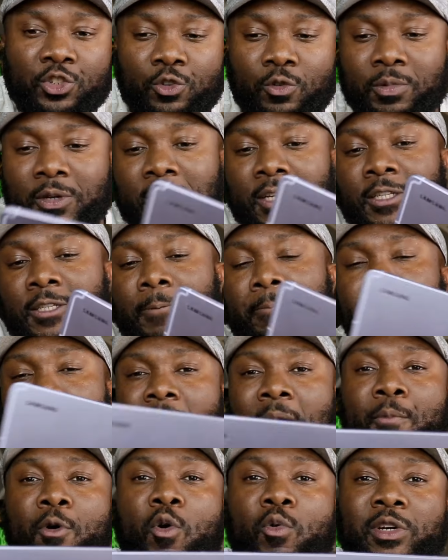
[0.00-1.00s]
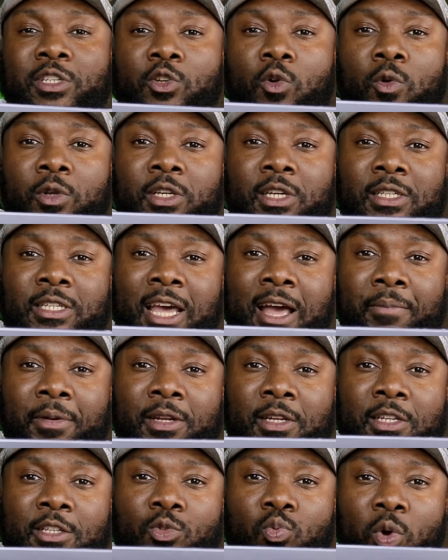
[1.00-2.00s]
issue, because I'm always holding the
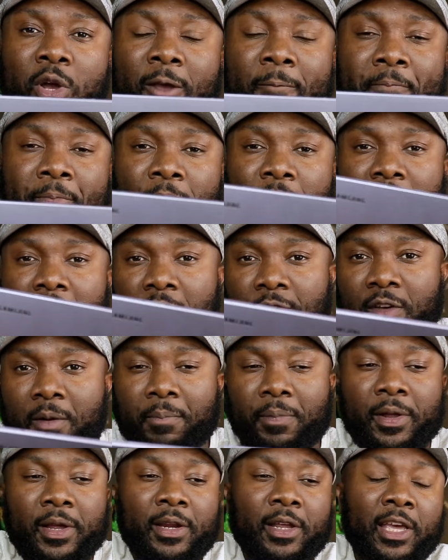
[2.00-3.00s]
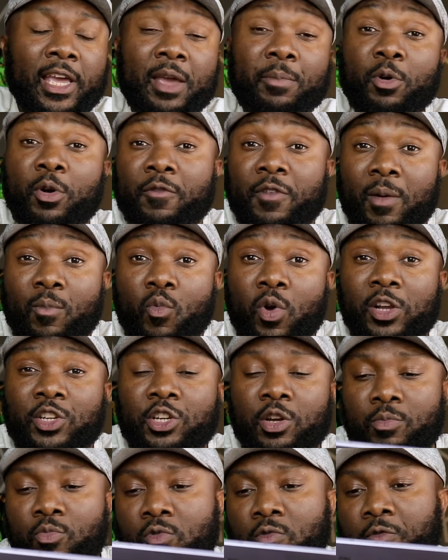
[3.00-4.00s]
tablet this way if I'm playing a game or if I'm
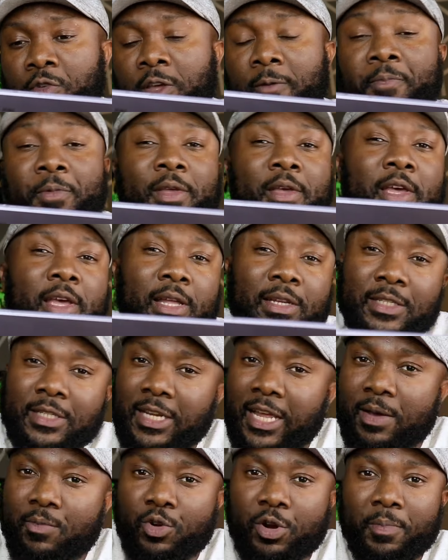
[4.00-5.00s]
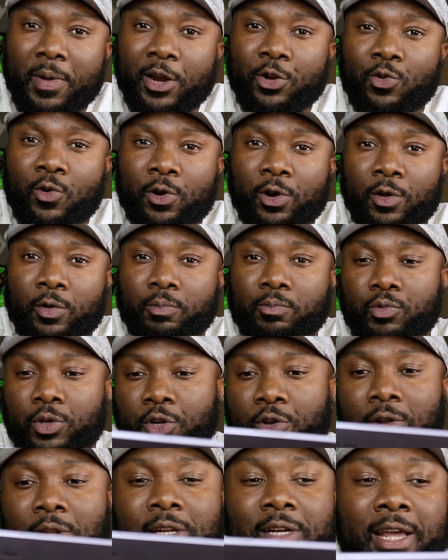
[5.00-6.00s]
watching a movie. Same with my daughter.
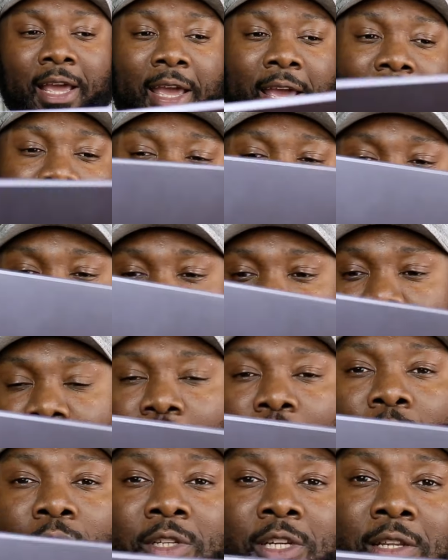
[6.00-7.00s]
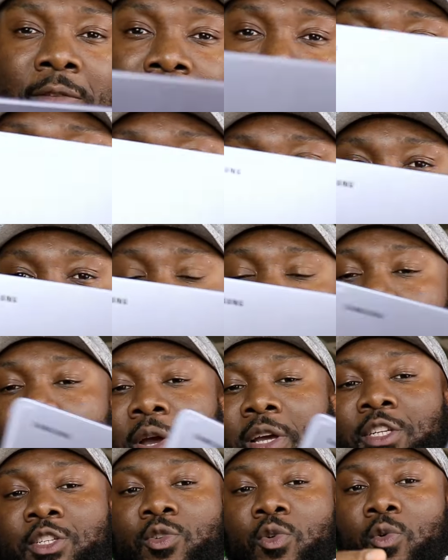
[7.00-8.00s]
With her little hands, she holds it this
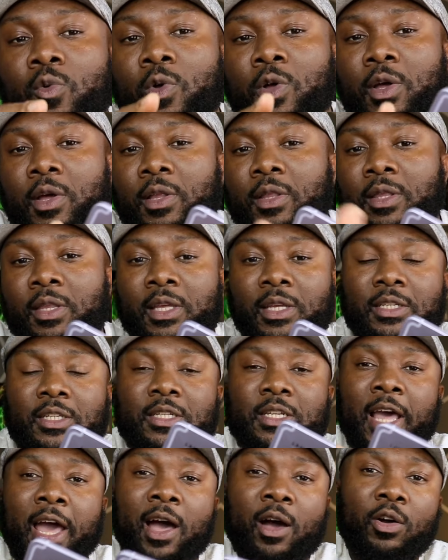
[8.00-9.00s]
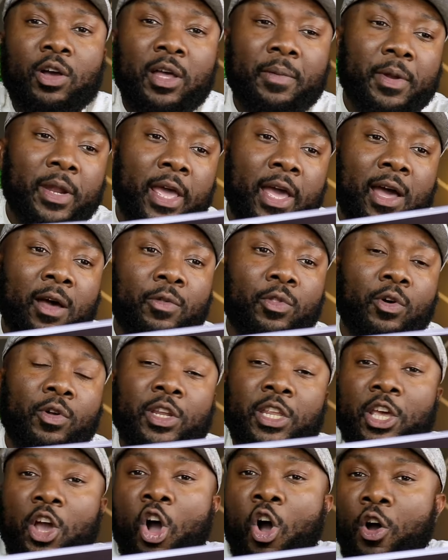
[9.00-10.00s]
way, so the sound coming out or the